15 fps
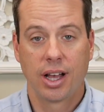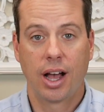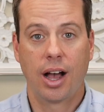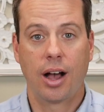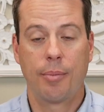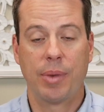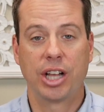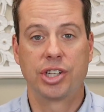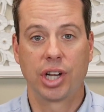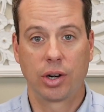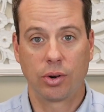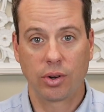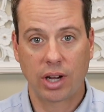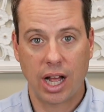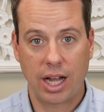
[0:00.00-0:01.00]
a
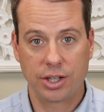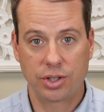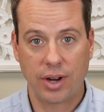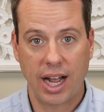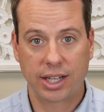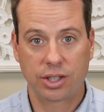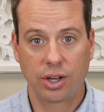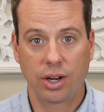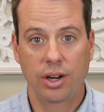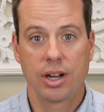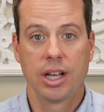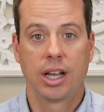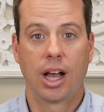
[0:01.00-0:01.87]
general contractor.